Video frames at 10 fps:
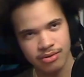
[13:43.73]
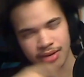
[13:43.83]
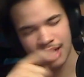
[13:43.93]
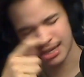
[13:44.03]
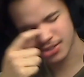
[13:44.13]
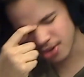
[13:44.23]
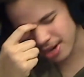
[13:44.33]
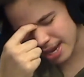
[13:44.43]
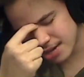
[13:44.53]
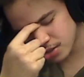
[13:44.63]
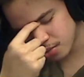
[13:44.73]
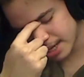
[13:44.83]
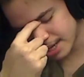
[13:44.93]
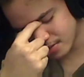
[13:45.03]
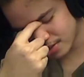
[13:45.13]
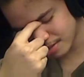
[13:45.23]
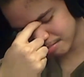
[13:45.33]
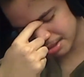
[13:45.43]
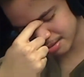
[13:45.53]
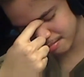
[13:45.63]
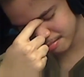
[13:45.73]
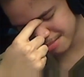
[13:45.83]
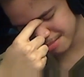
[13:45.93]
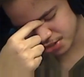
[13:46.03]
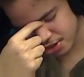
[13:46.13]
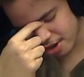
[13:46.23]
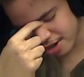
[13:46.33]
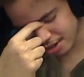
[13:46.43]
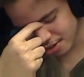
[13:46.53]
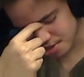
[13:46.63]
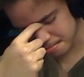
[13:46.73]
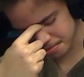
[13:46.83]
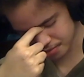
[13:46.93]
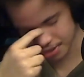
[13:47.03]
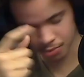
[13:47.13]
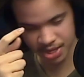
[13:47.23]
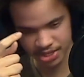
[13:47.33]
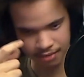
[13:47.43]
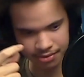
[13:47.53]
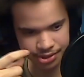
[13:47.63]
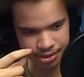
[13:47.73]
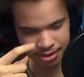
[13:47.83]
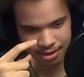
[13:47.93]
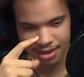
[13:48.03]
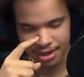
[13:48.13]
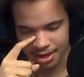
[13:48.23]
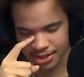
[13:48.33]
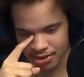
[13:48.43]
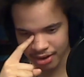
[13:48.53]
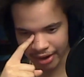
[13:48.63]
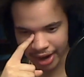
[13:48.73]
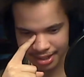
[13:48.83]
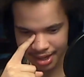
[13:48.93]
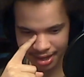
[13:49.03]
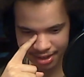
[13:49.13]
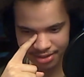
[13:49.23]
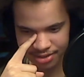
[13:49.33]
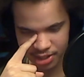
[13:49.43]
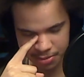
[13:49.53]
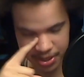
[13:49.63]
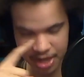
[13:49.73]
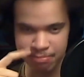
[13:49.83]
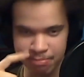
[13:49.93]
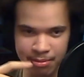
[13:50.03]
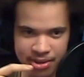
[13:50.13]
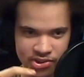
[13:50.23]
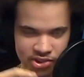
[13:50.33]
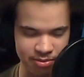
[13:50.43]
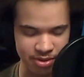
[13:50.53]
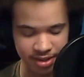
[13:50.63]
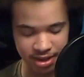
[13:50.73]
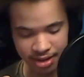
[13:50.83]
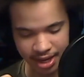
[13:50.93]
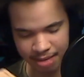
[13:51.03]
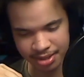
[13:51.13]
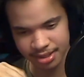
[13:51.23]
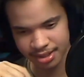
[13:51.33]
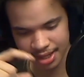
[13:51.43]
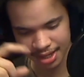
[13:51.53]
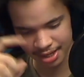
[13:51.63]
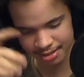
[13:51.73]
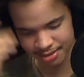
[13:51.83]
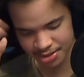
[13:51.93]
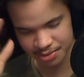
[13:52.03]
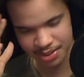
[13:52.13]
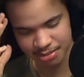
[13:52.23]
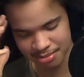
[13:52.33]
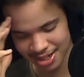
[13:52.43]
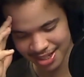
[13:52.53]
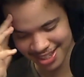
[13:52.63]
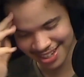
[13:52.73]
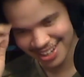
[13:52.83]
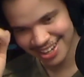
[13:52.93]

I started AJATT in 2018, but me trying to learn Japanese started in 2017. Because, I got that Genki textbook and it put me to sleep, so I was like, okay, I'm done. Like, I just wasted money.